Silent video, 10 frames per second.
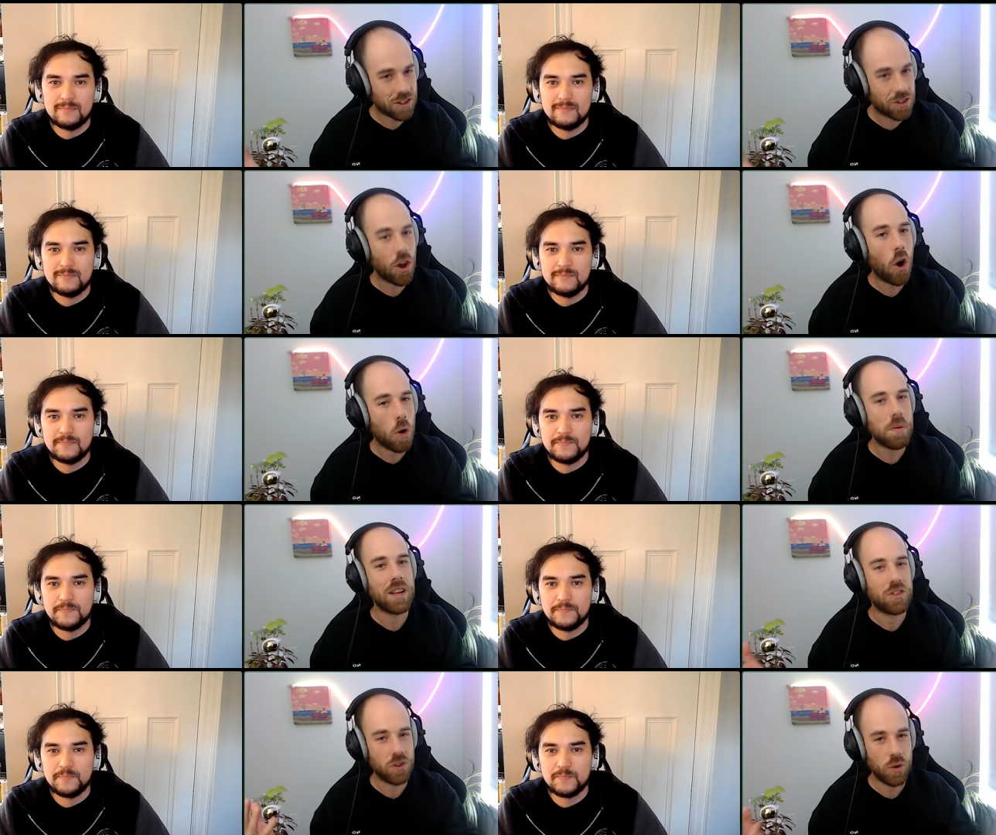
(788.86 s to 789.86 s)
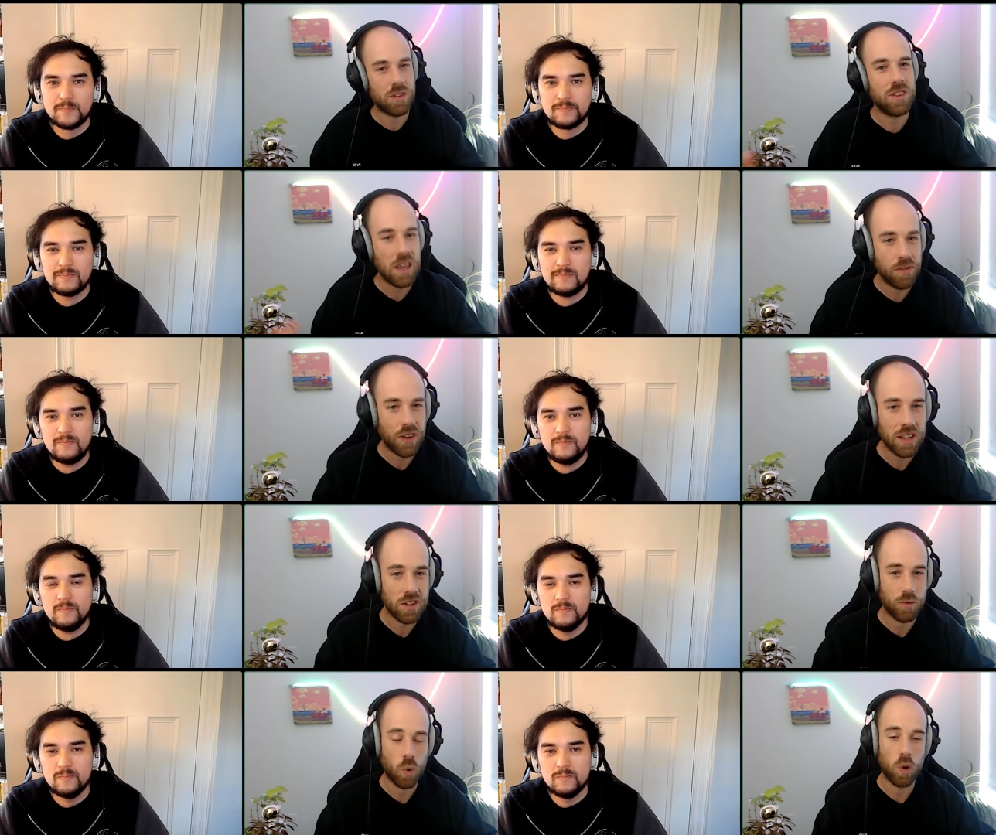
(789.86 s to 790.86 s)
Speaker 1: so, but as soon as team
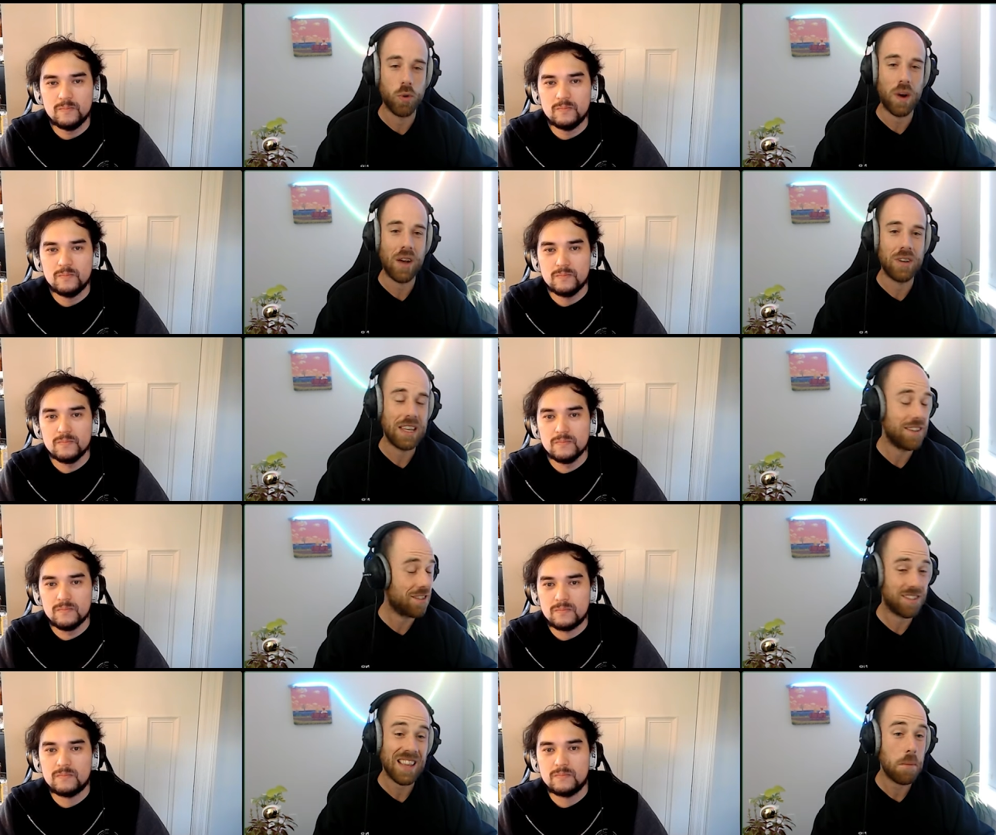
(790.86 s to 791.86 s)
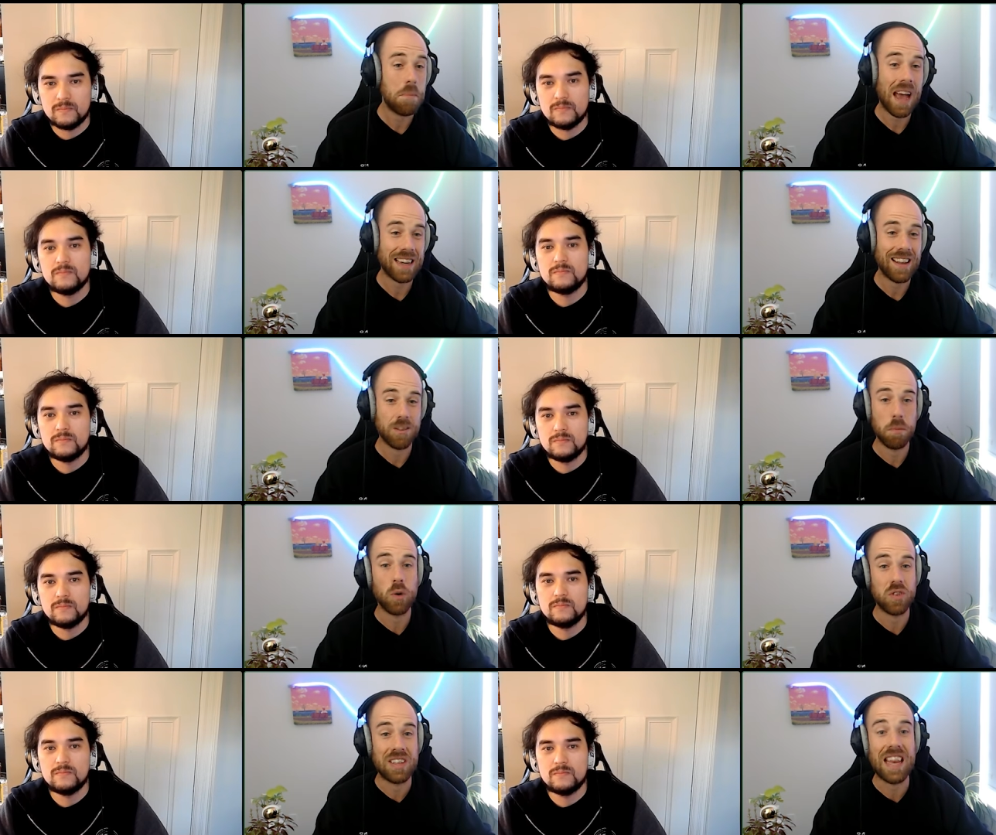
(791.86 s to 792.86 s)
fights have rolled around, his impact has
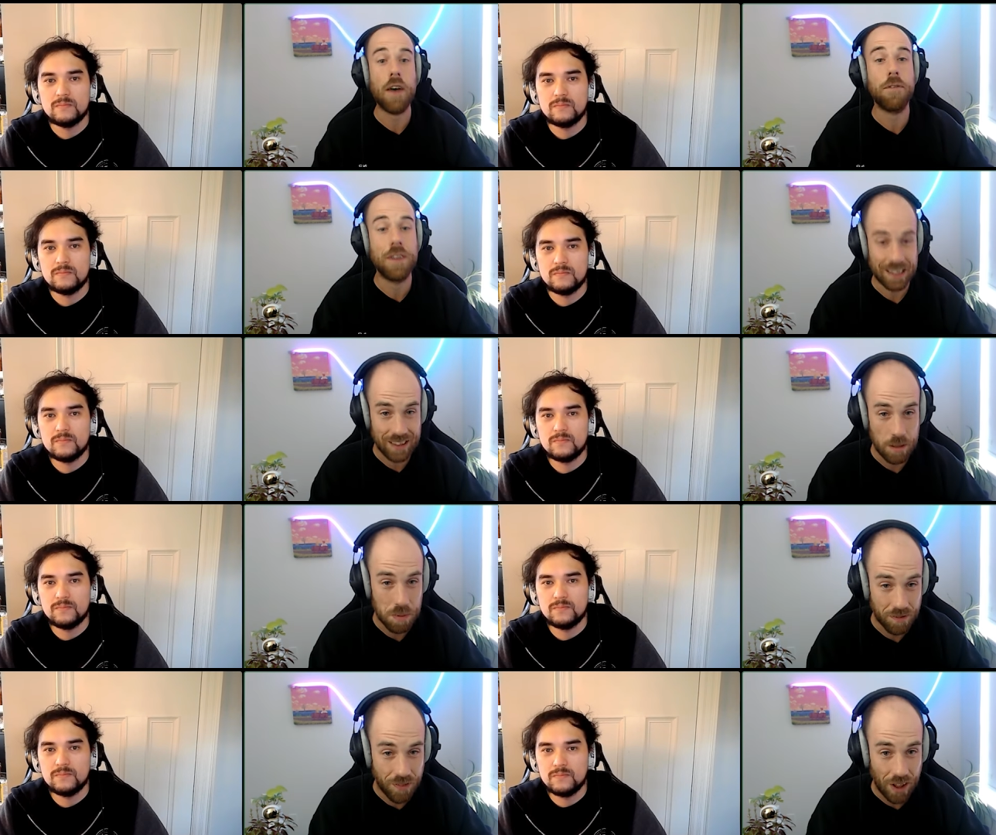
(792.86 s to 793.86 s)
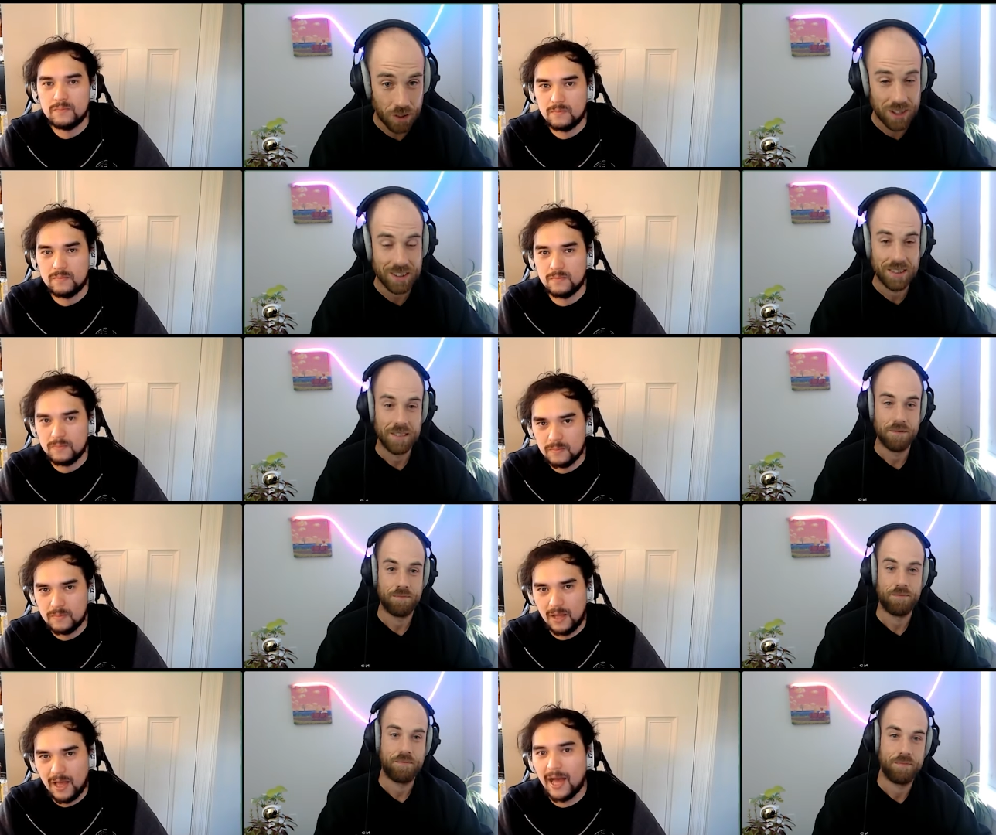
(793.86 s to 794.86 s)
most definitely been felt.
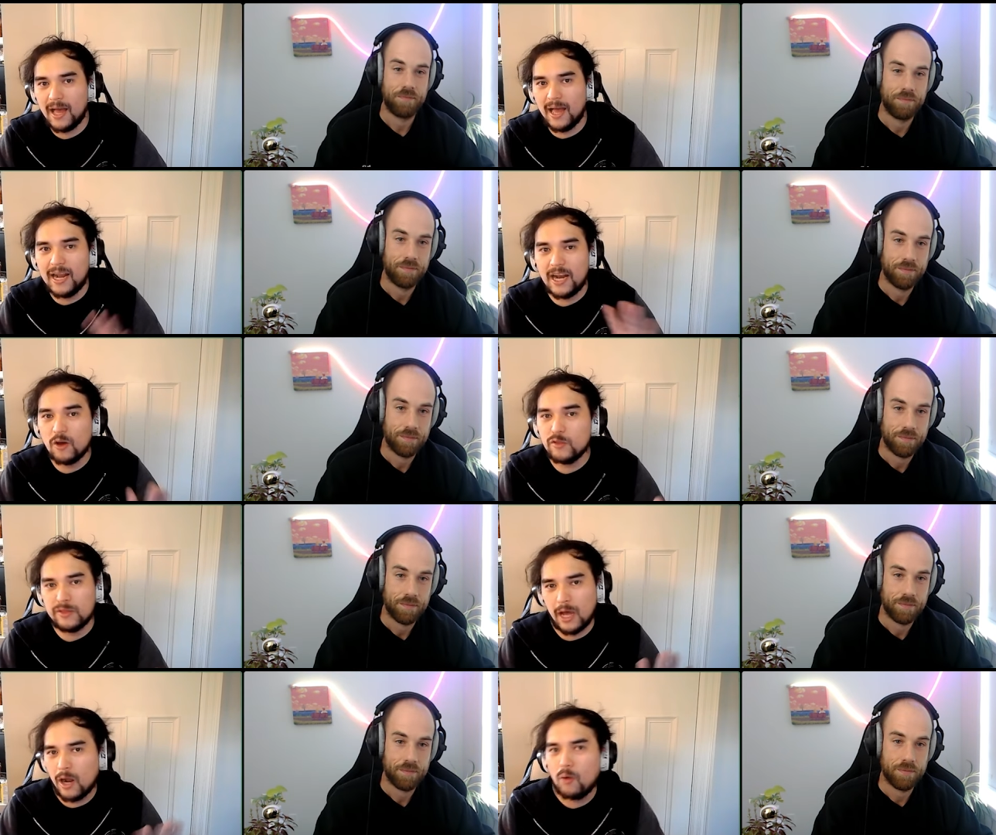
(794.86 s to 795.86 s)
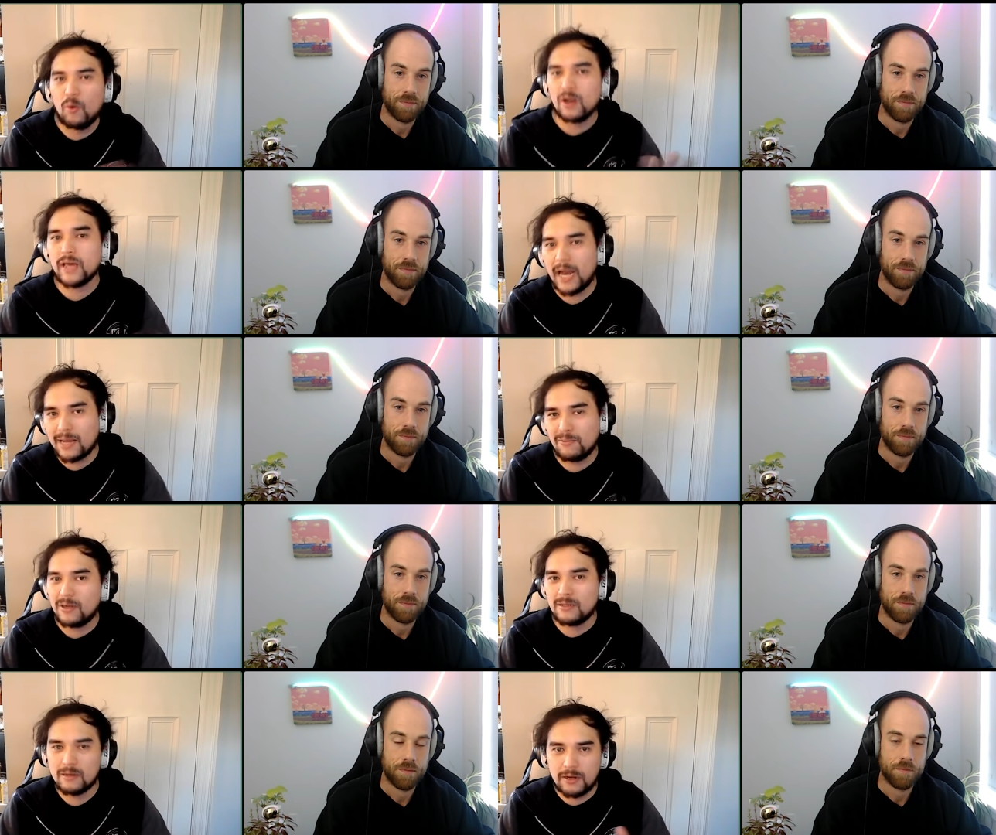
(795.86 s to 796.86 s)
Speaker 2: Uh, and I don't, I don't want to get
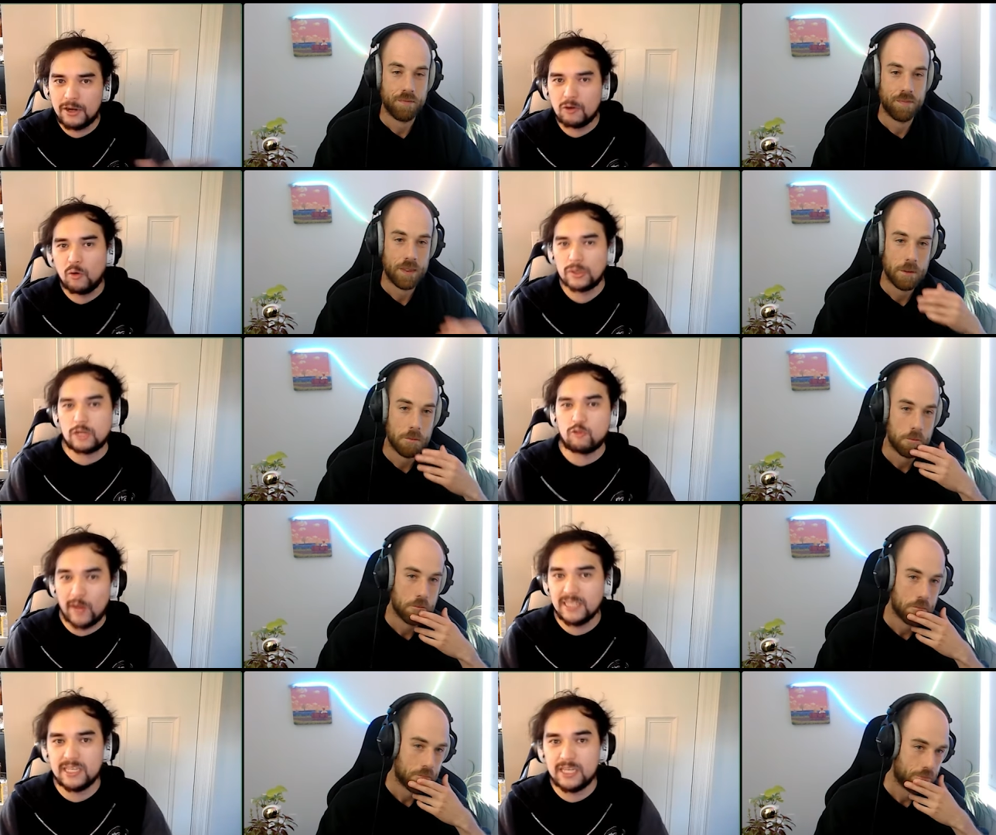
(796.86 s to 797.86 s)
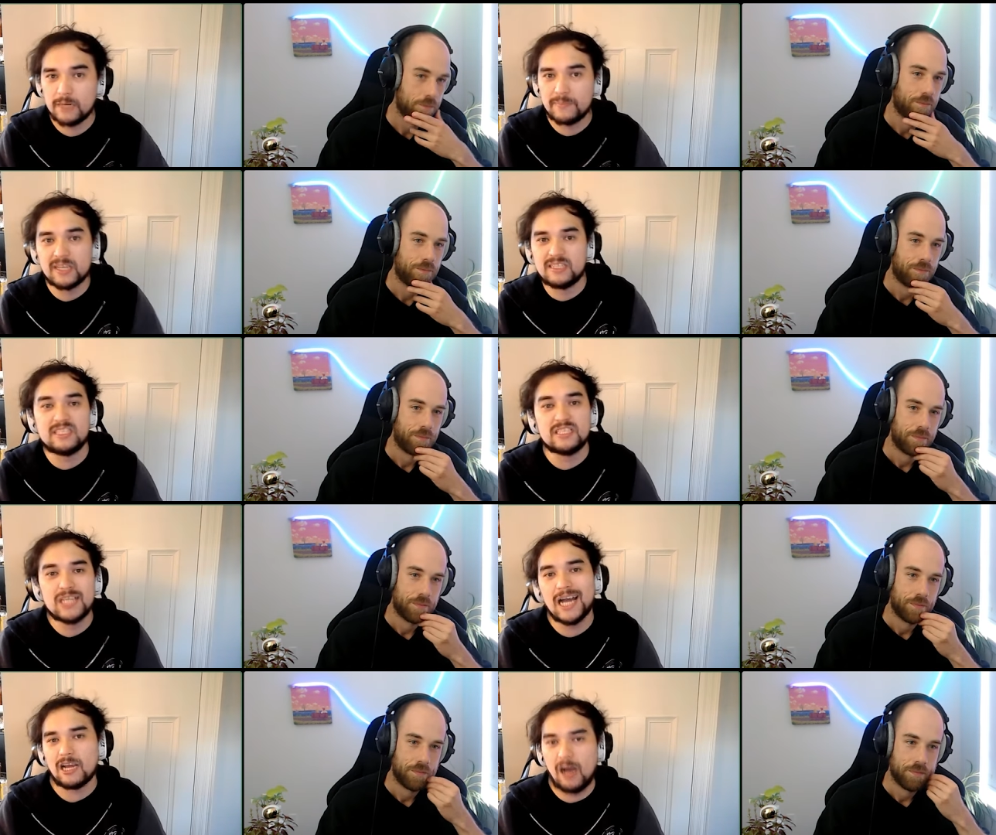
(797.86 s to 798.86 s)
anyone, you know, going crazy here, because this is
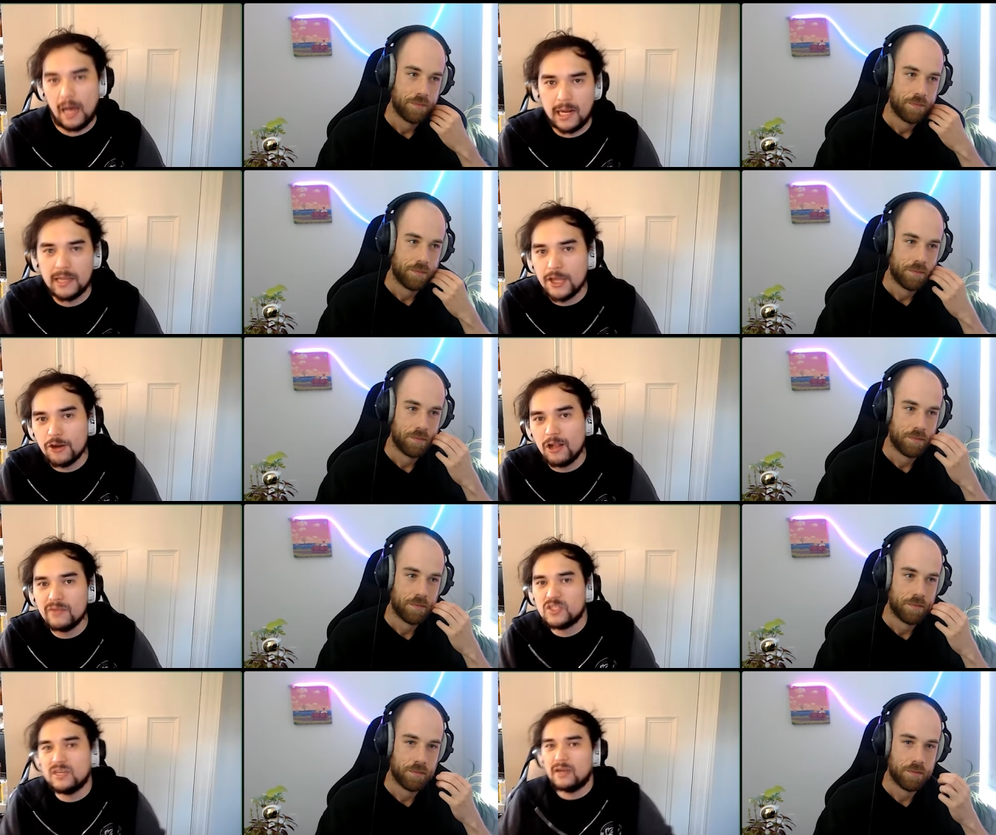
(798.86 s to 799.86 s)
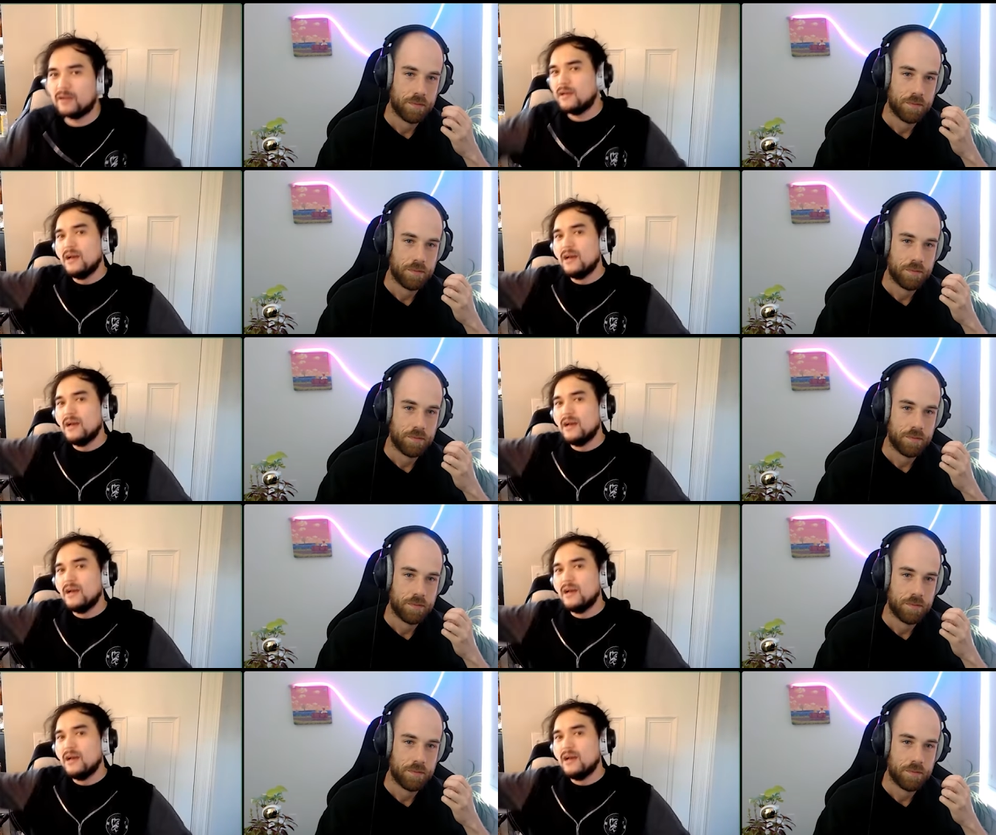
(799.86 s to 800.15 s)
not a Kana that you're all of a sudden